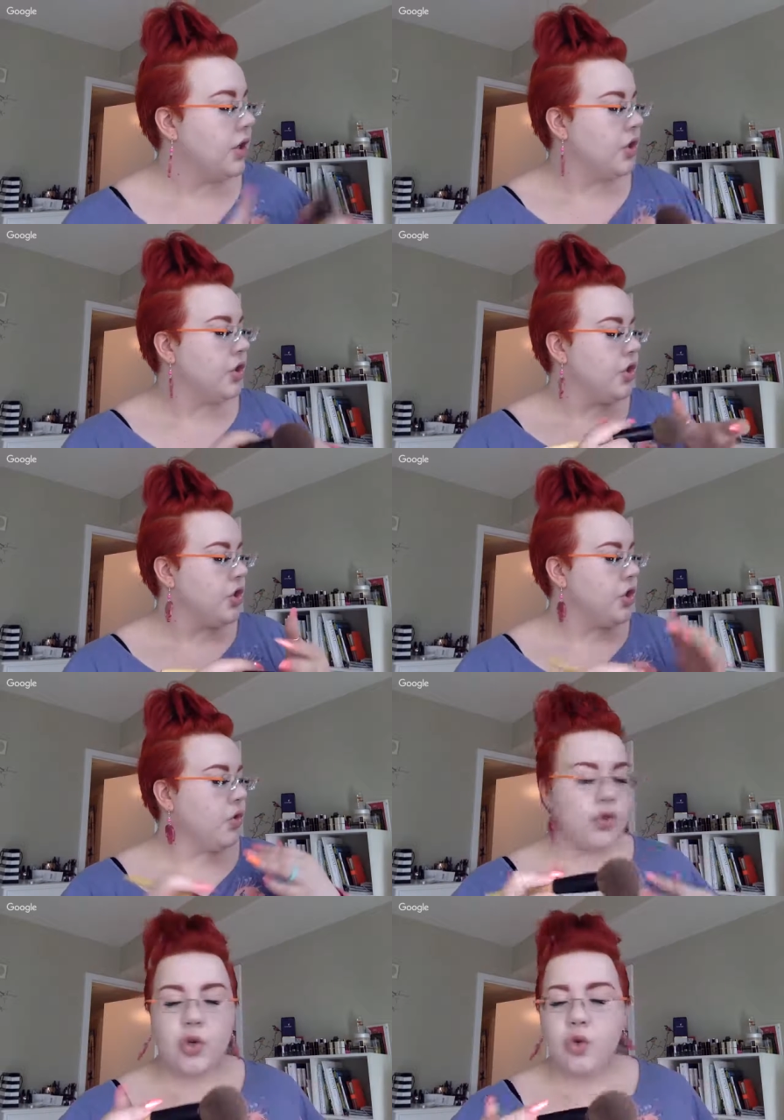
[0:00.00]

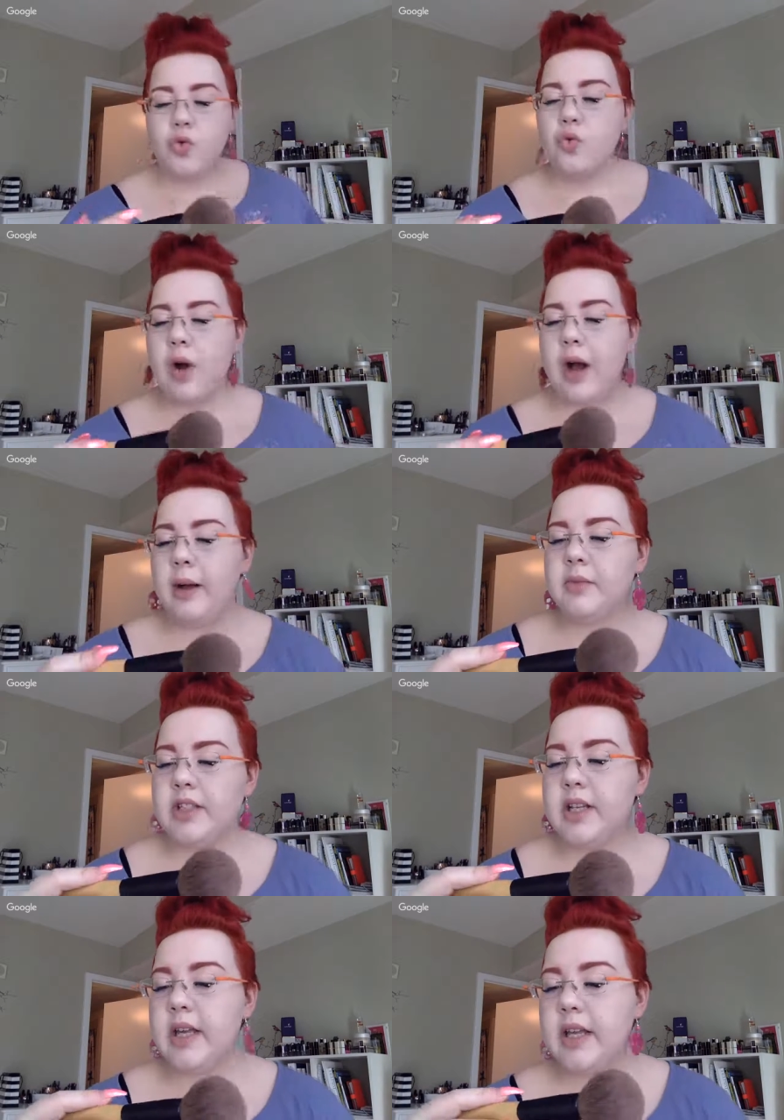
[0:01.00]
So I'm
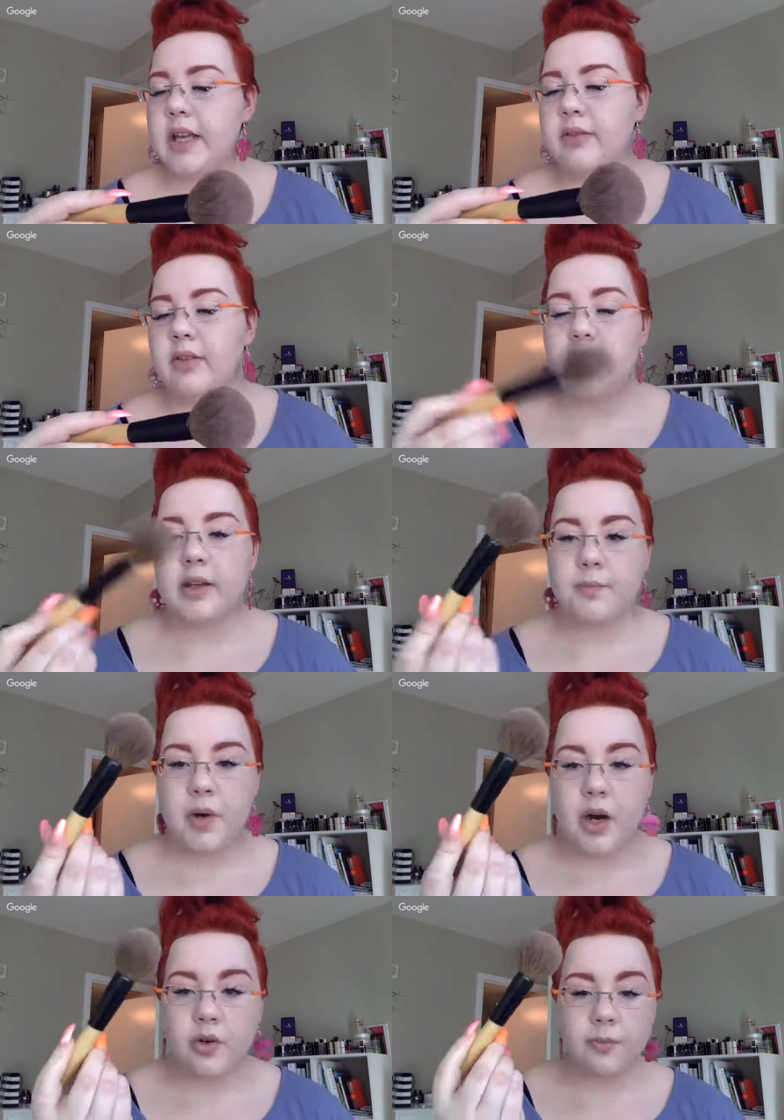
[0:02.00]
taking the
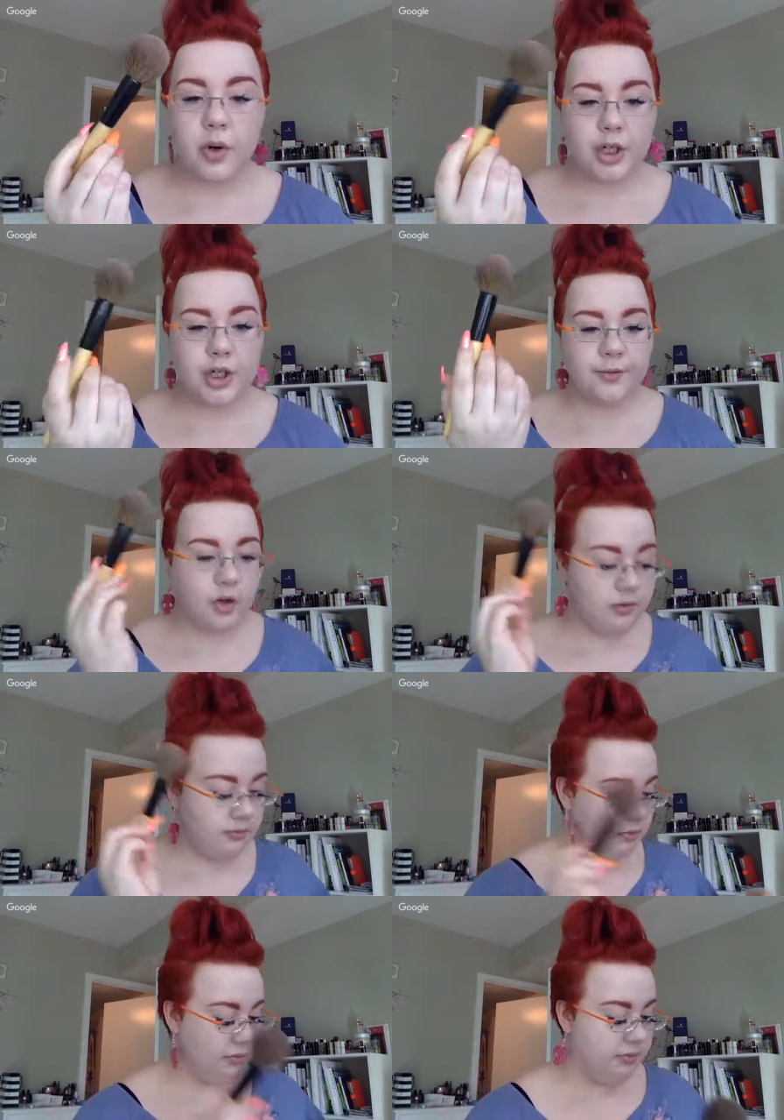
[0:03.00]
powder brush
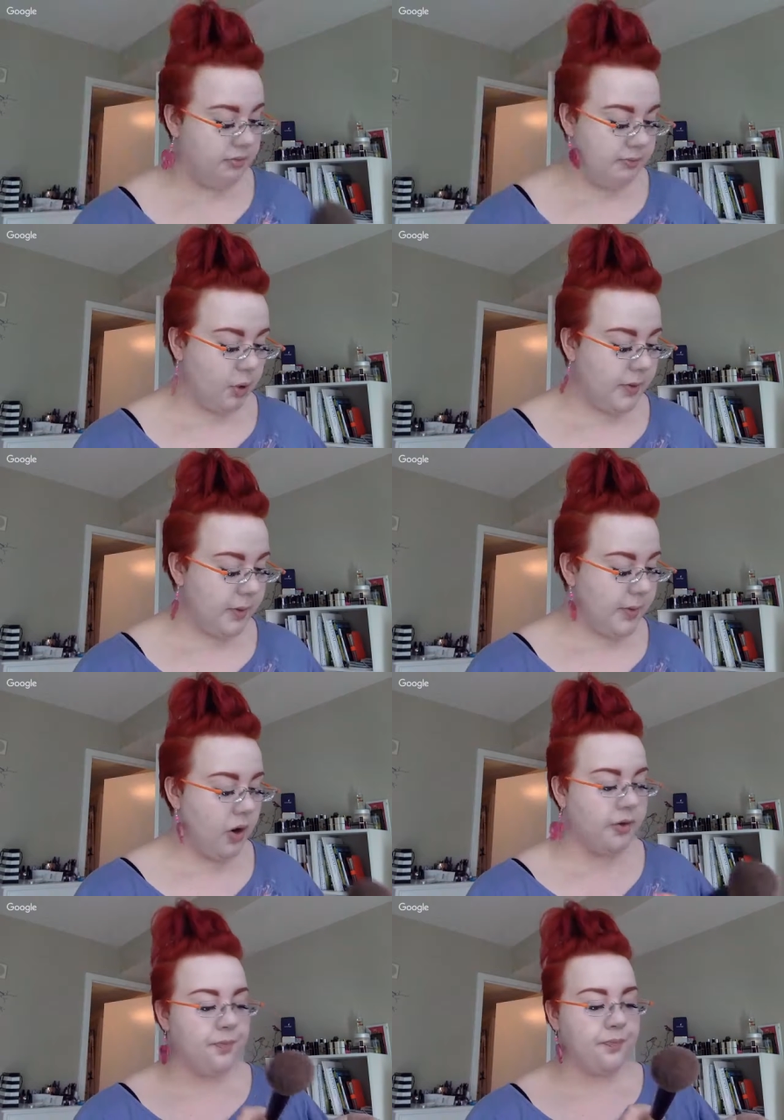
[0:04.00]
from Bobbi
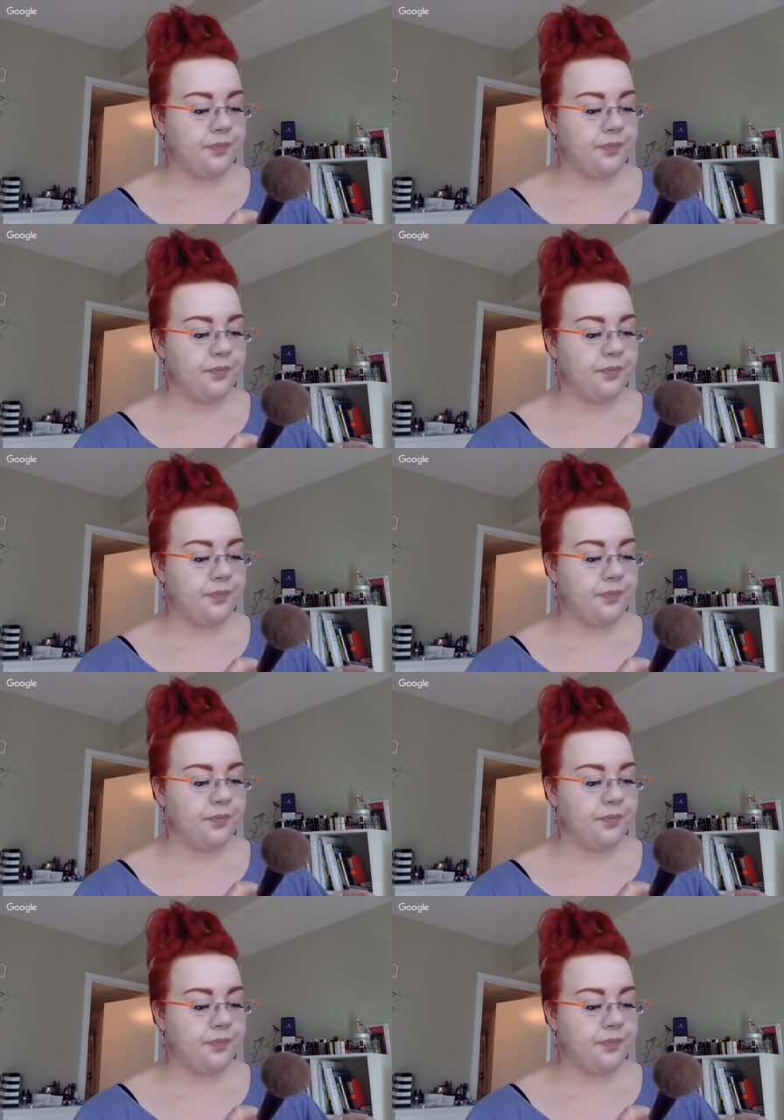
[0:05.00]
Brown,